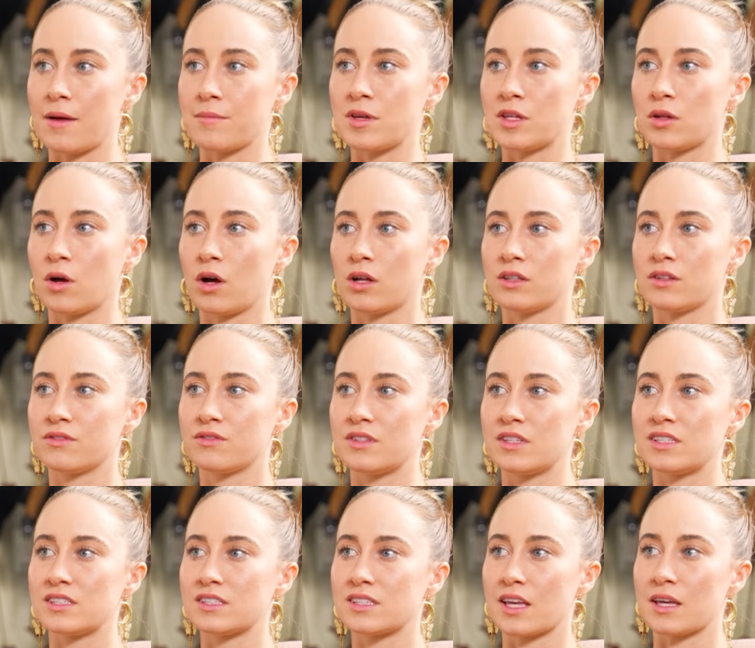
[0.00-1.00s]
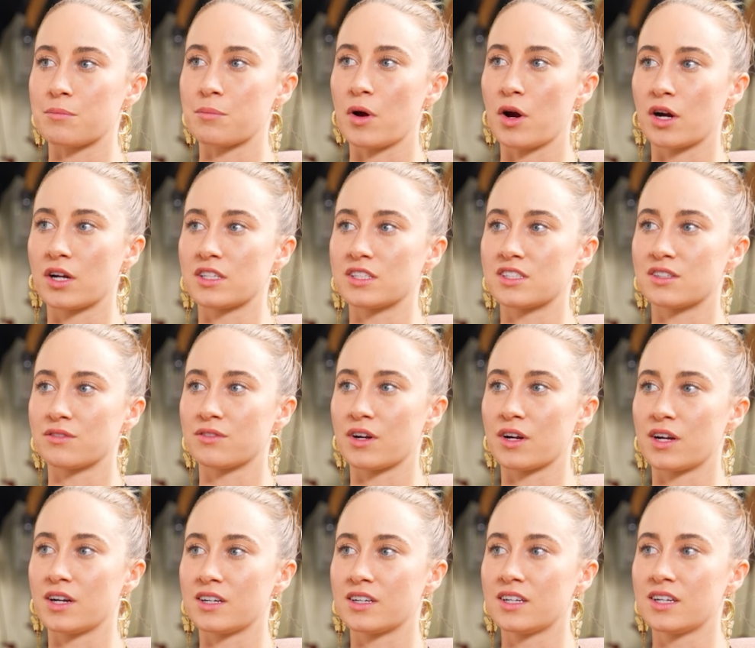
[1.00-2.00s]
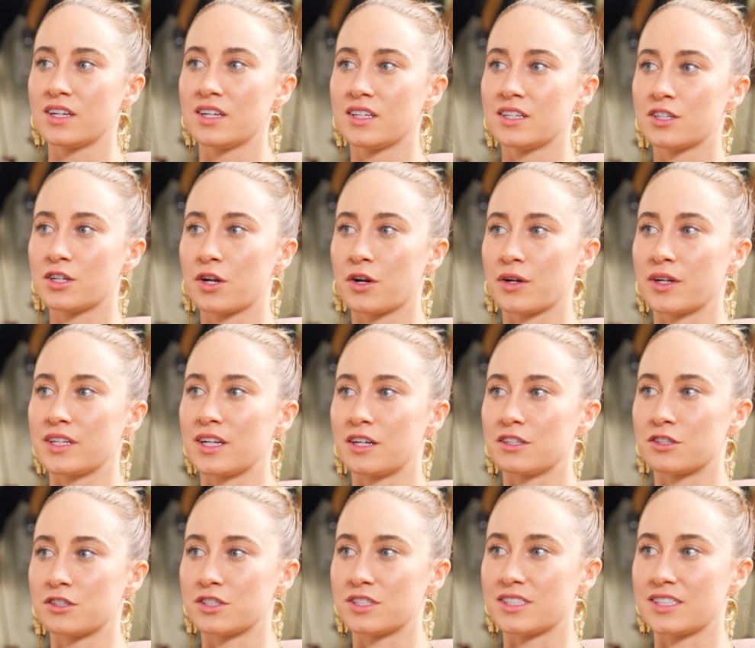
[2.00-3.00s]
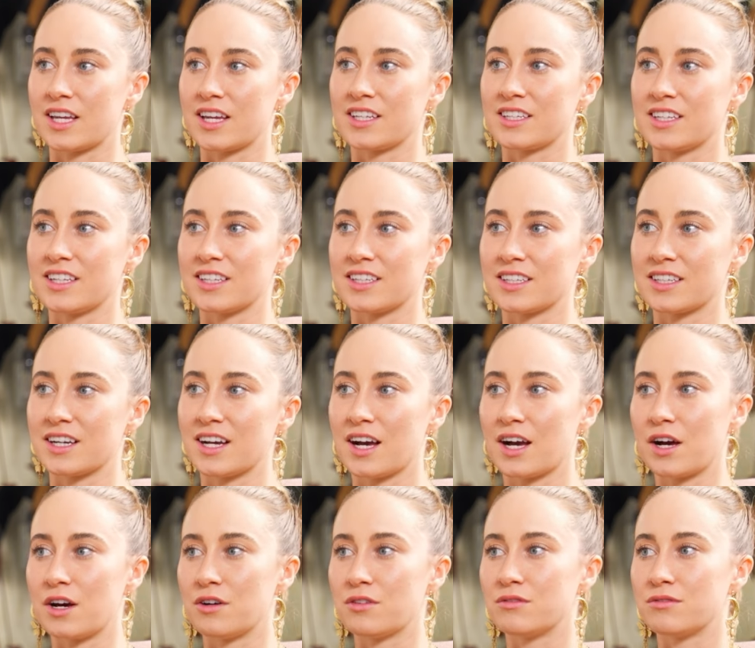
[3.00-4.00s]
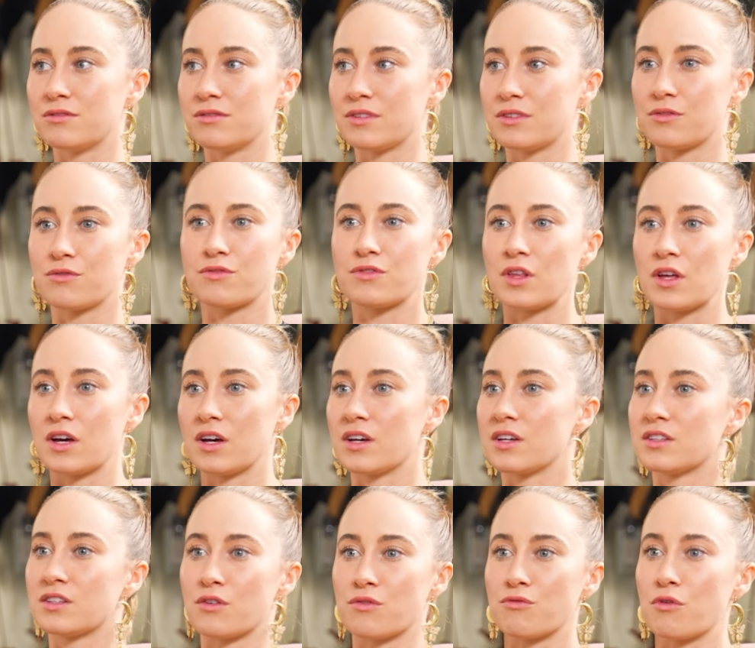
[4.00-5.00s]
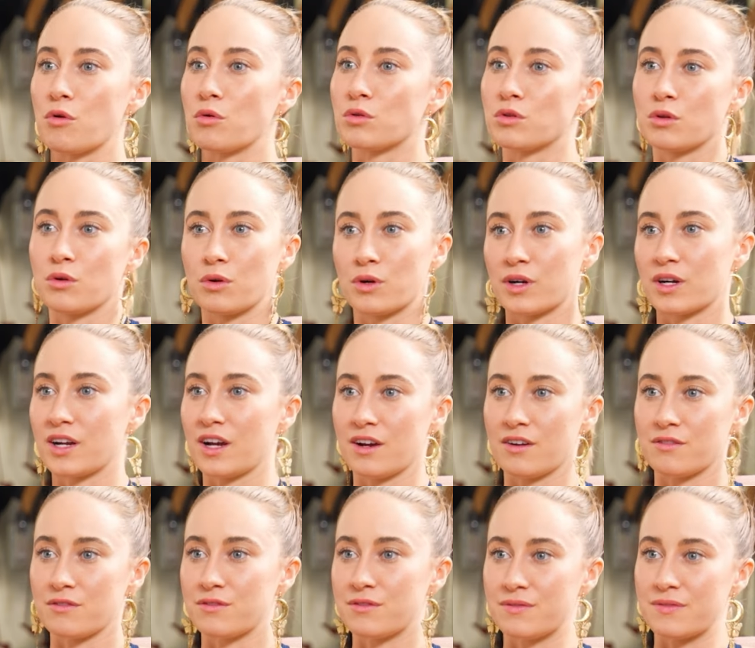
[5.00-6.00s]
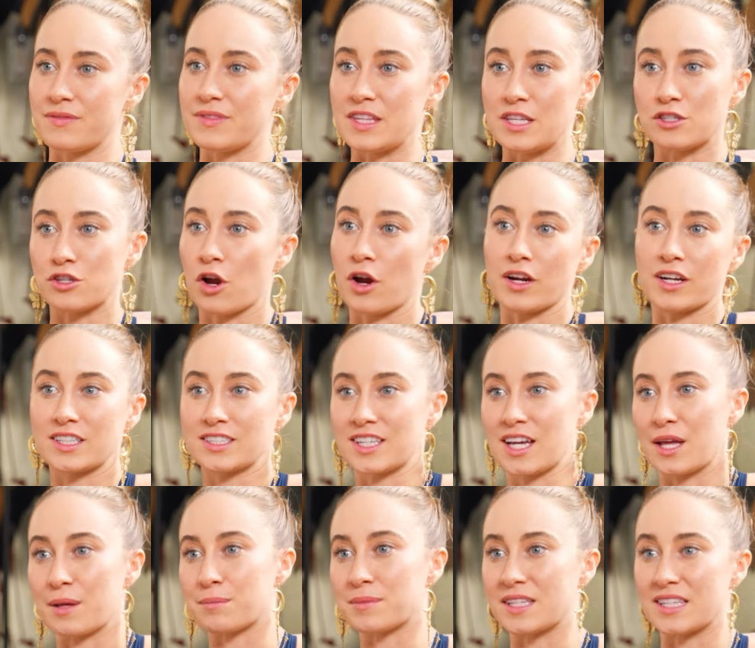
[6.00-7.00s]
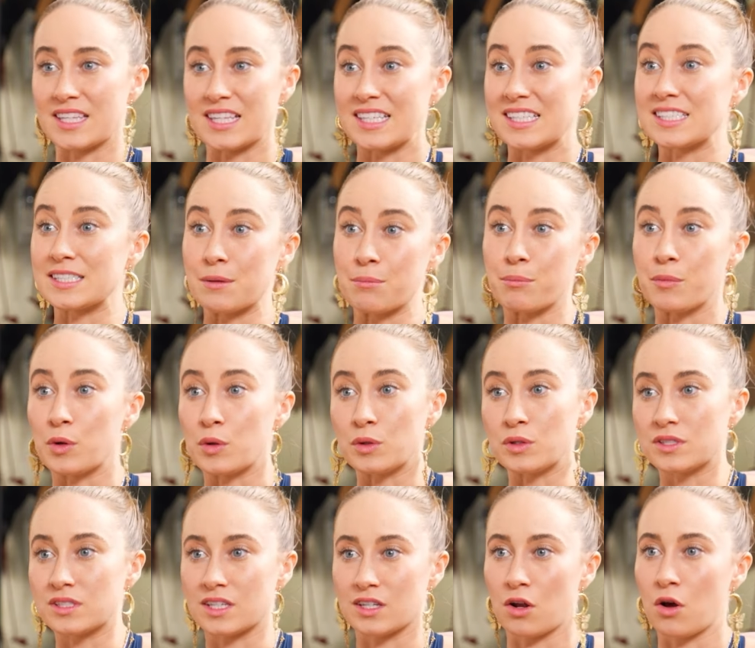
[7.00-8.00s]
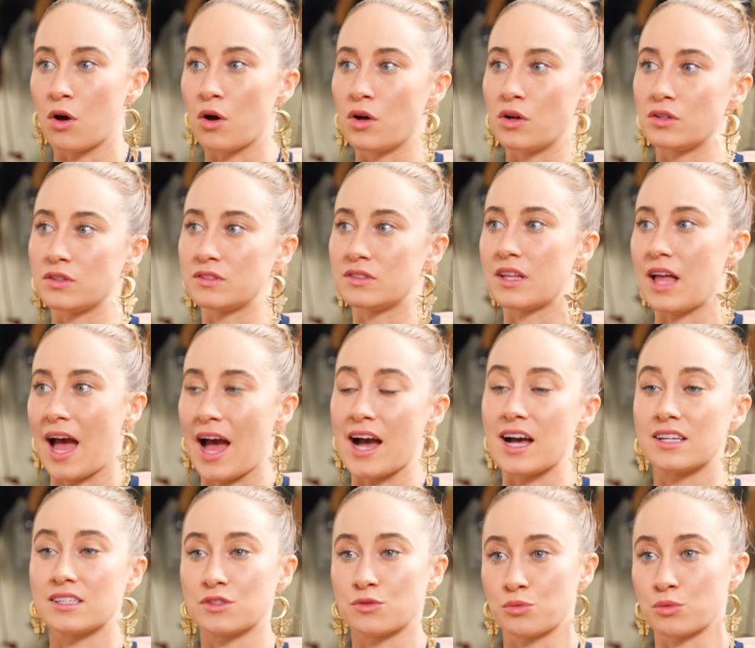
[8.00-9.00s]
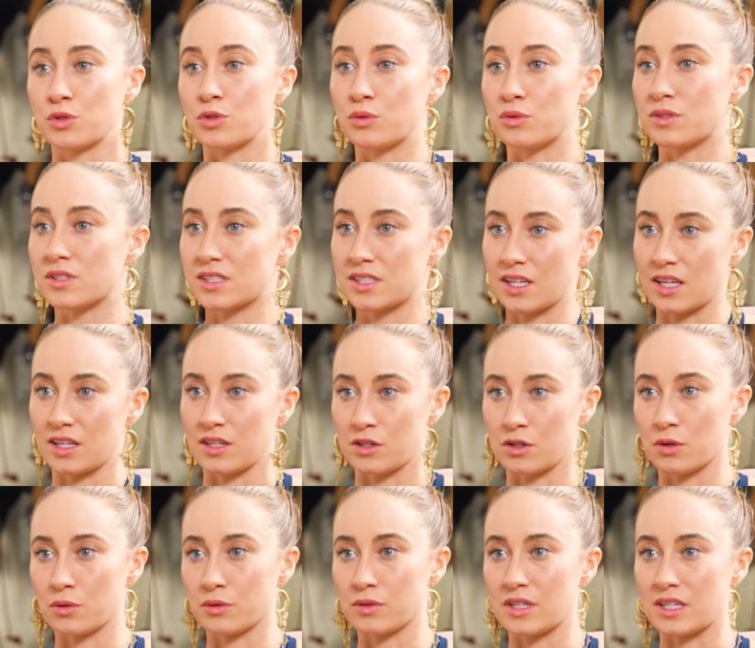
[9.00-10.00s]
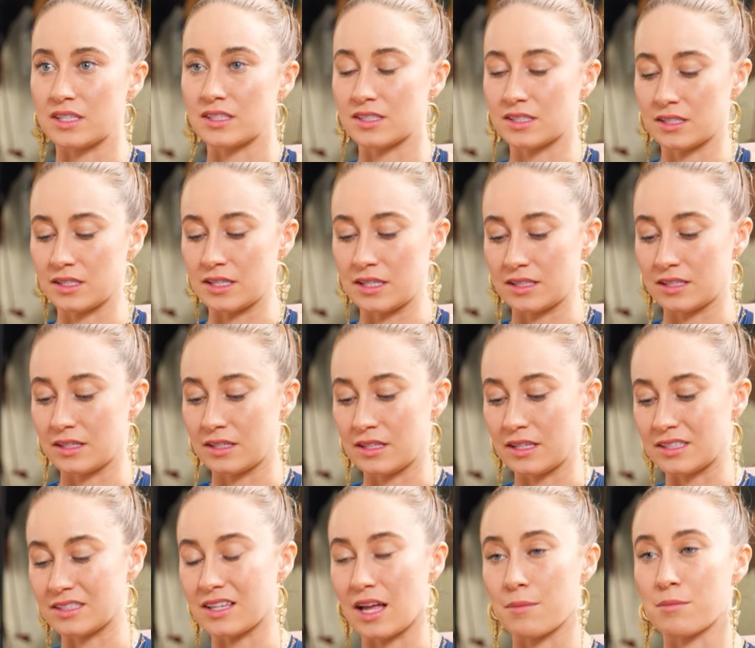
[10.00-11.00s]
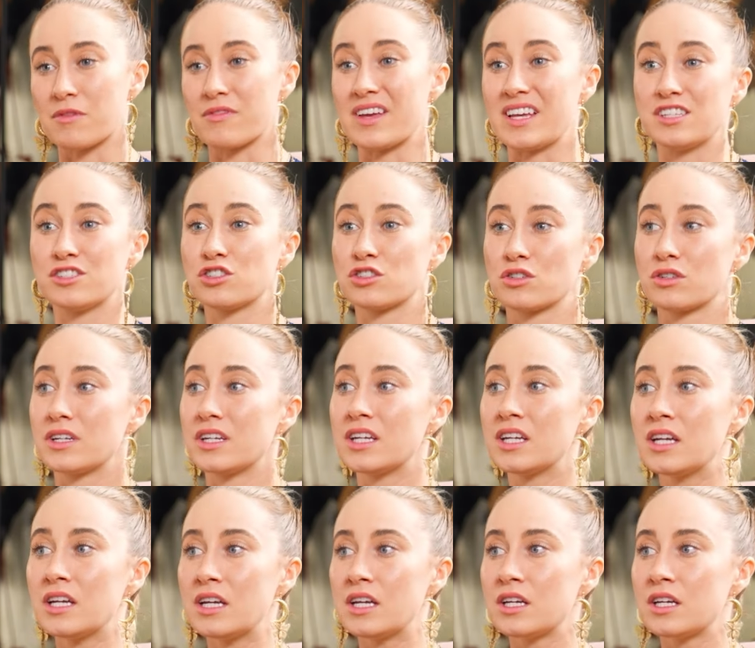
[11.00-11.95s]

I mean, all of these like parts of our current understanding of the the folklore of these archetypes and these symbols, it all has roots in, you know, these this, this type of history.